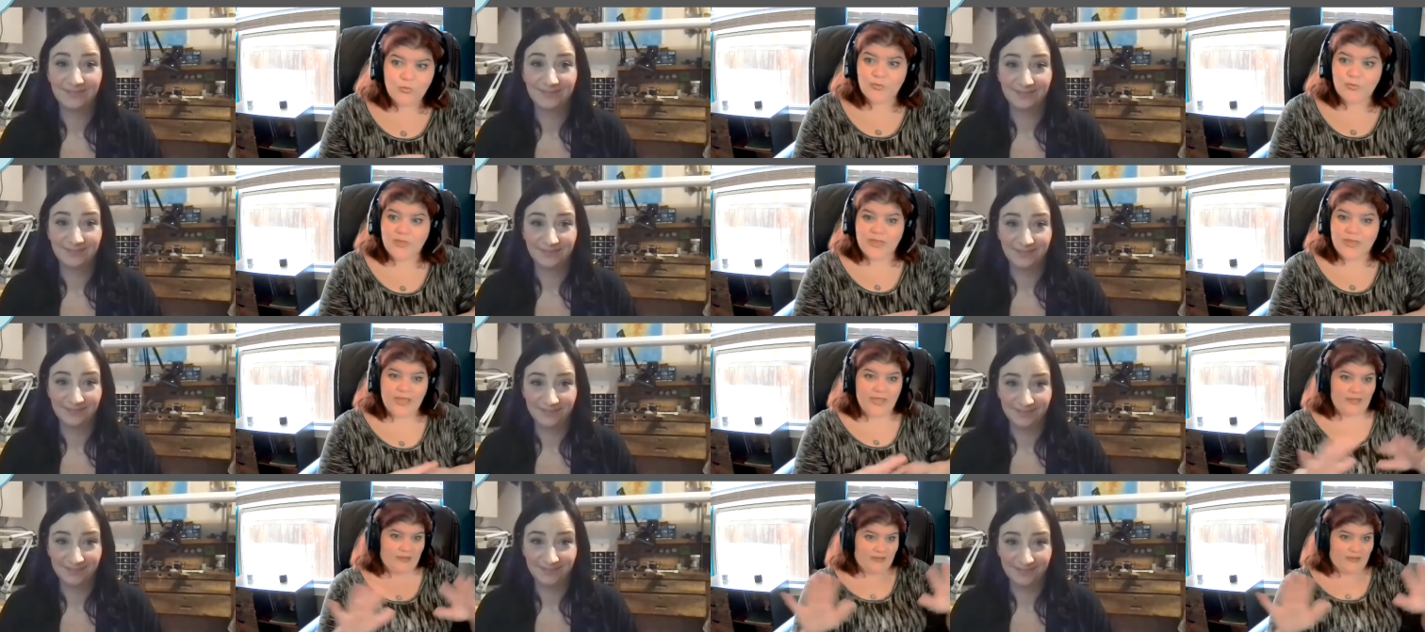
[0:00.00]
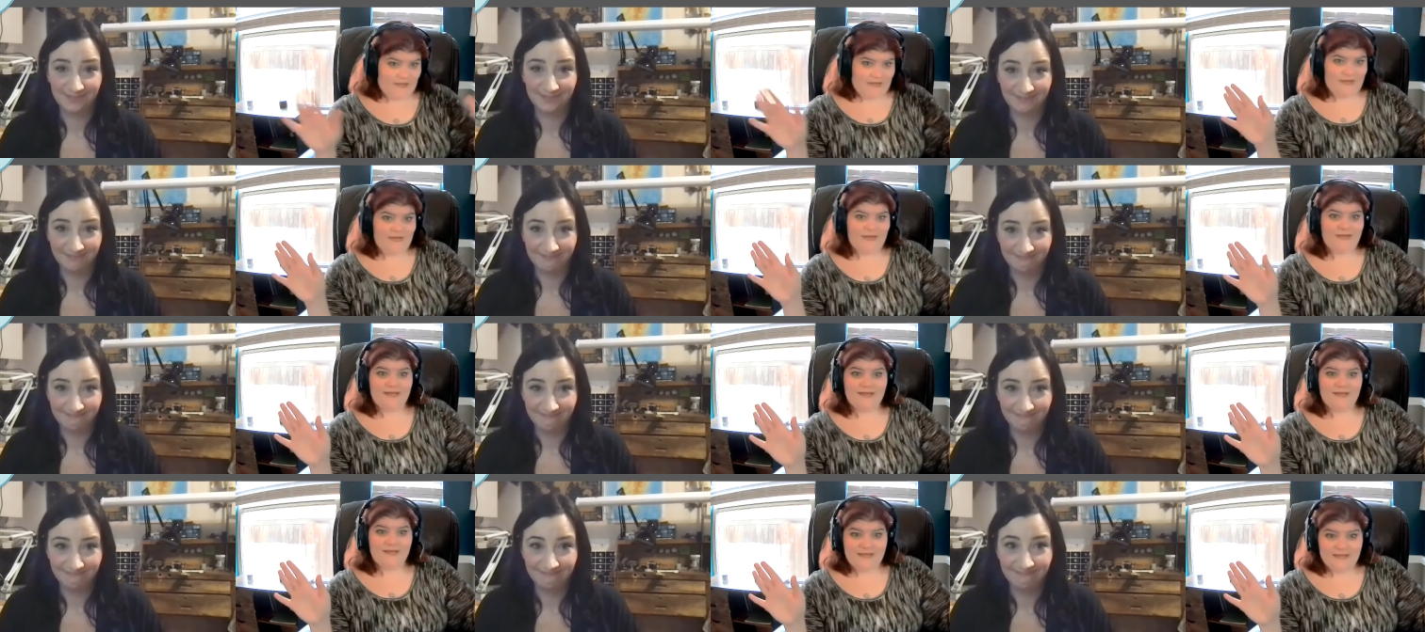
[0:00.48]
Speaker 1: like
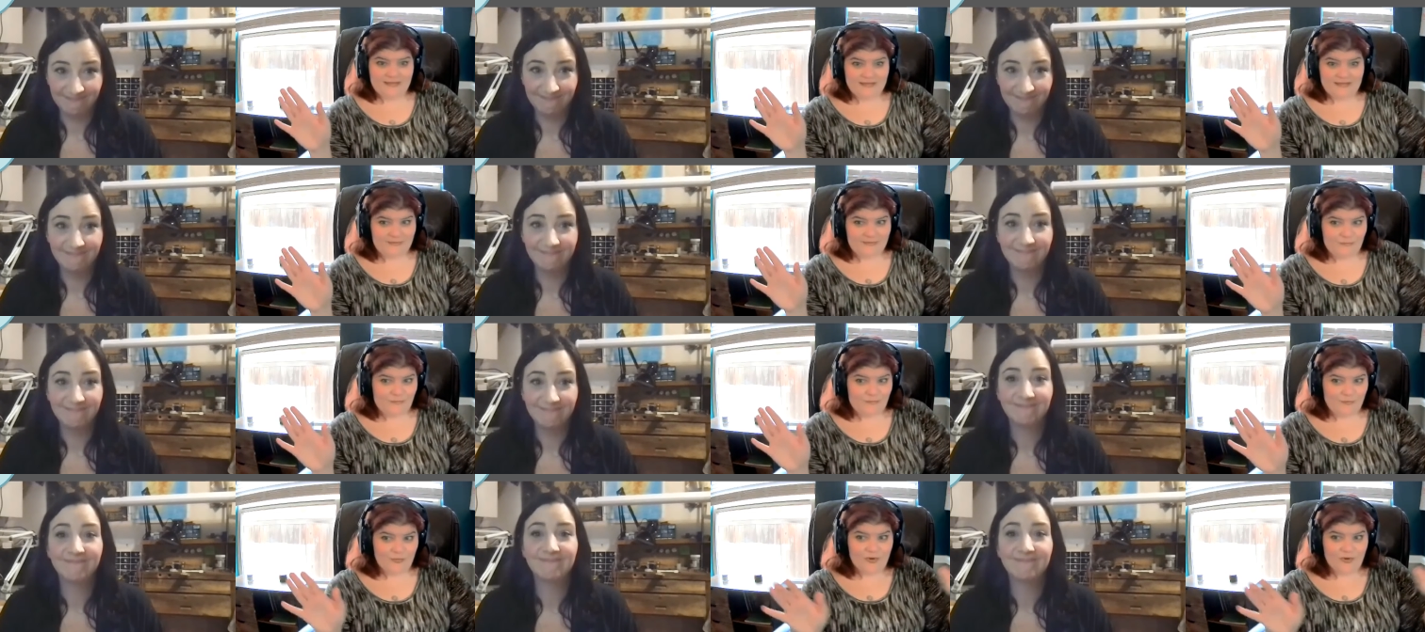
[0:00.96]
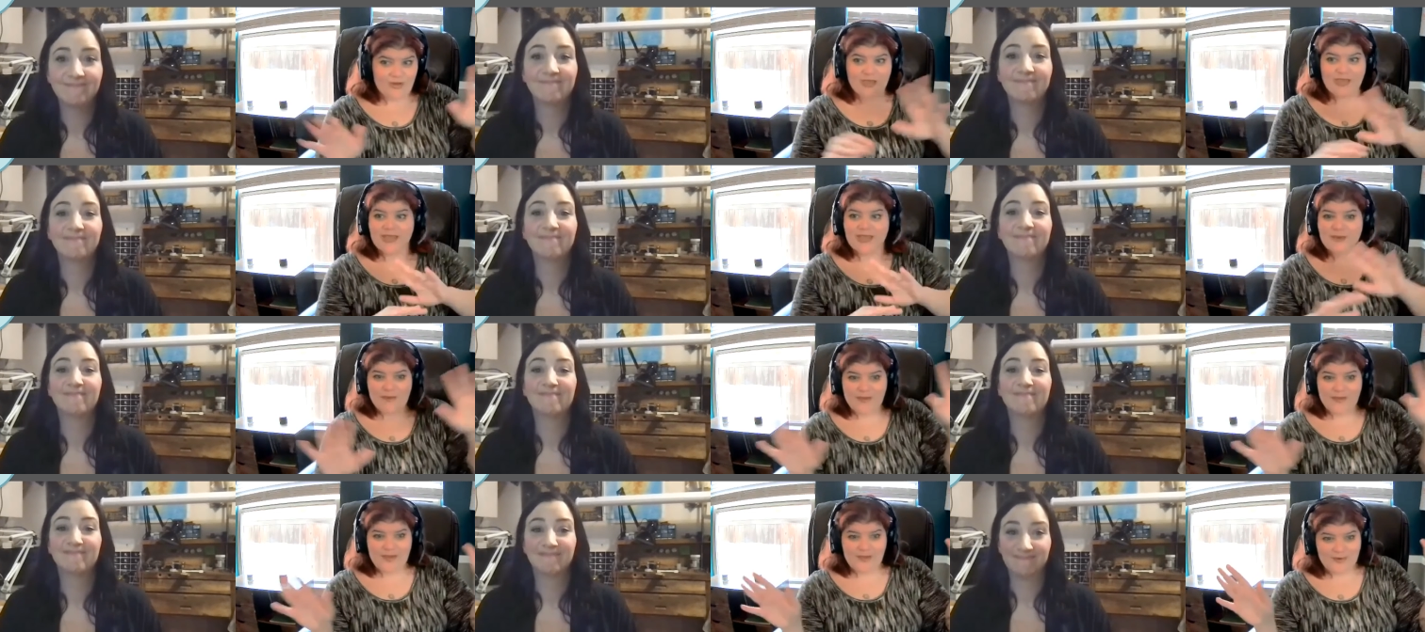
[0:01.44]

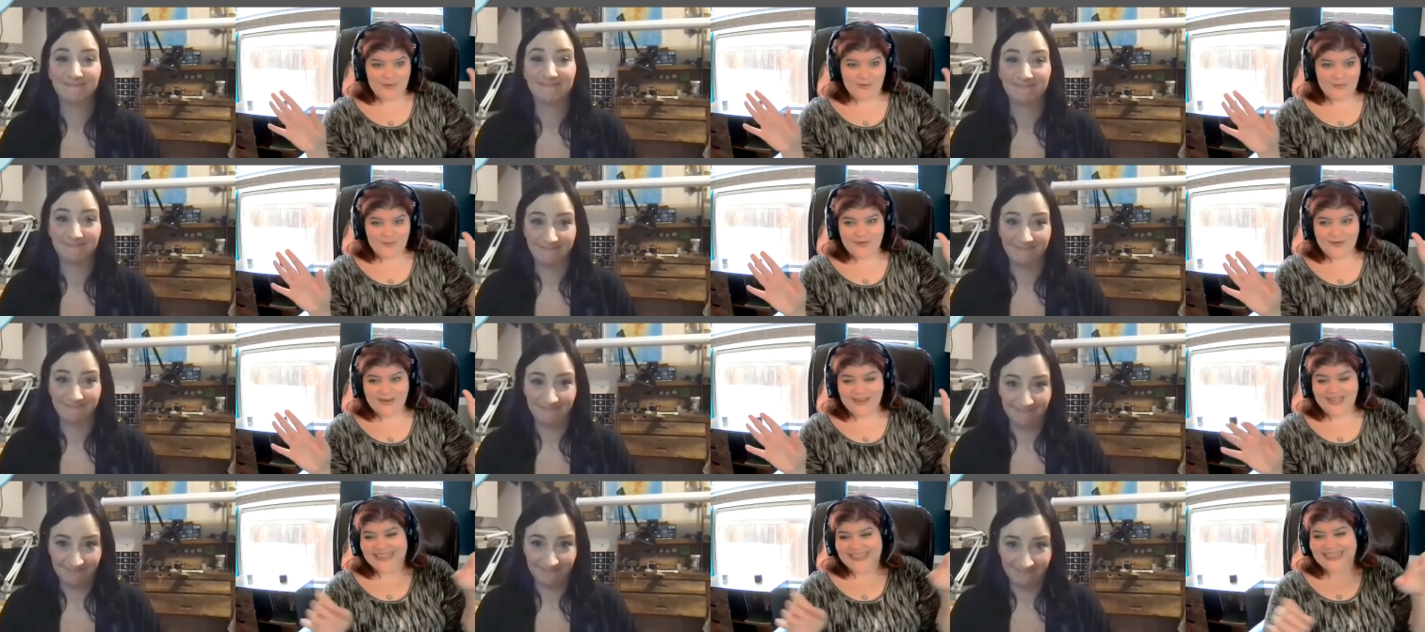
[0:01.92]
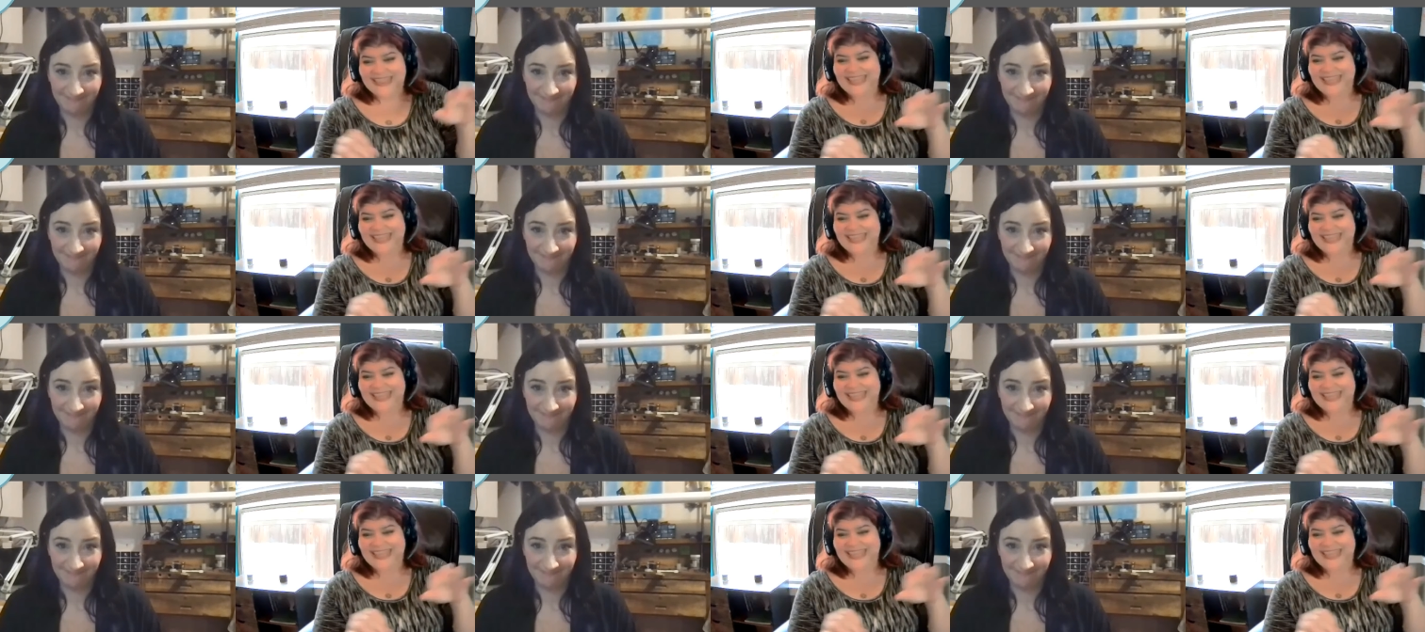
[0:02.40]
forget about it, right?